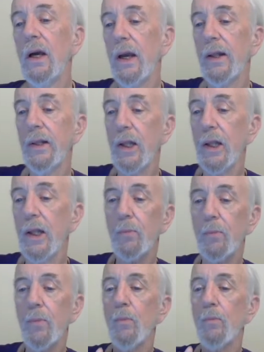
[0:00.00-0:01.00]
and then
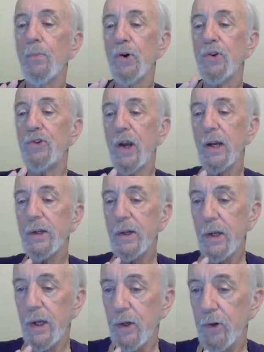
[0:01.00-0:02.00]

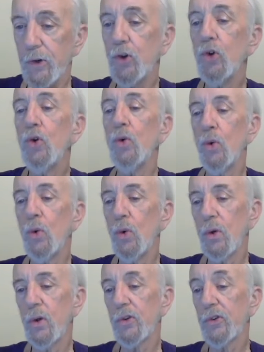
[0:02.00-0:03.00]
projecting it to
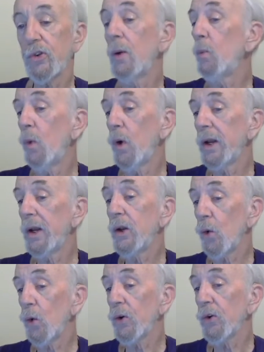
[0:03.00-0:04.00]
someone
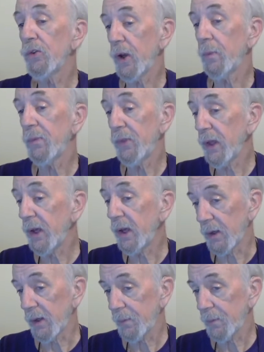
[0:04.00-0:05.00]
or
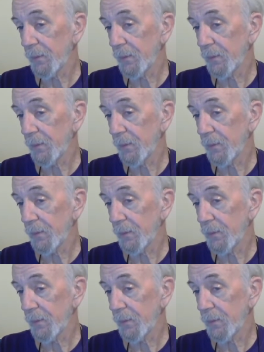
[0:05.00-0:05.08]
something.